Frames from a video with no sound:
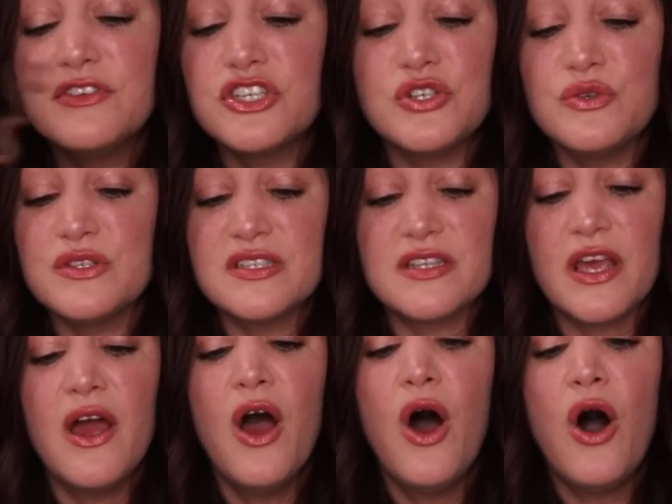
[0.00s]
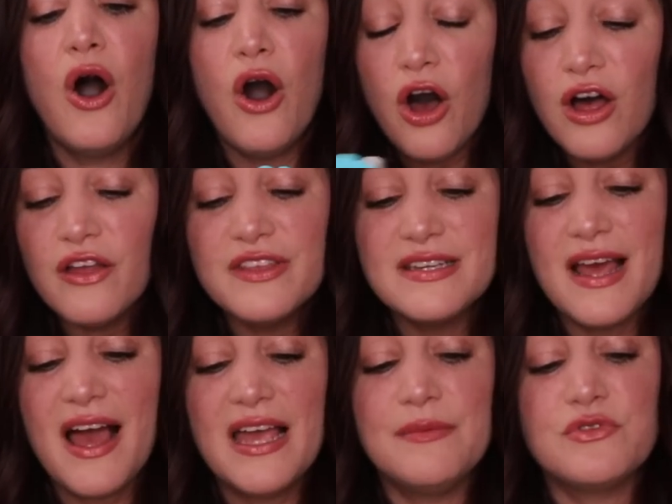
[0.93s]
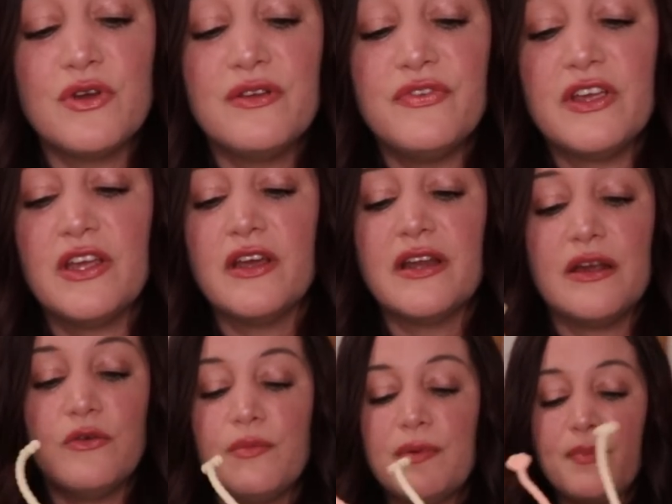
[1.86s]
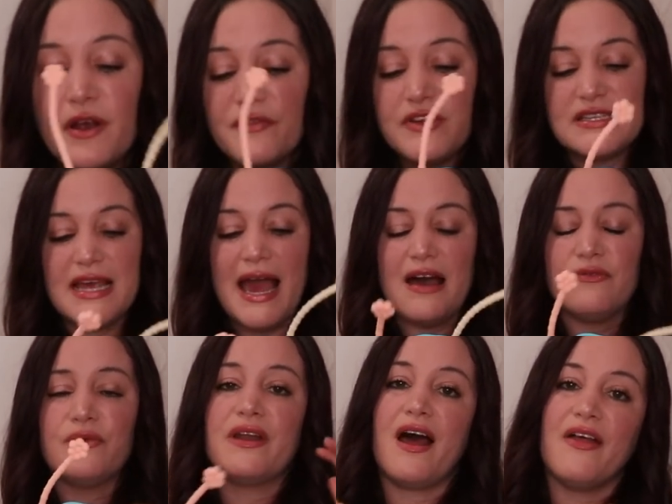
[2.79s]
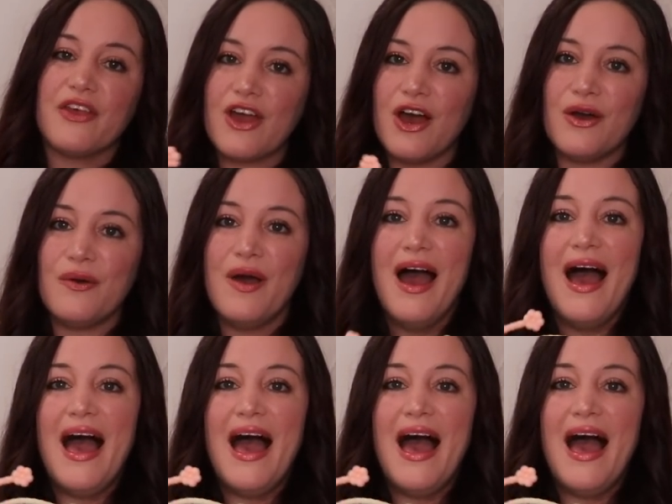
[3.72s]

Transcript: She uses it all the time so I figured it would be perfect to have one on the go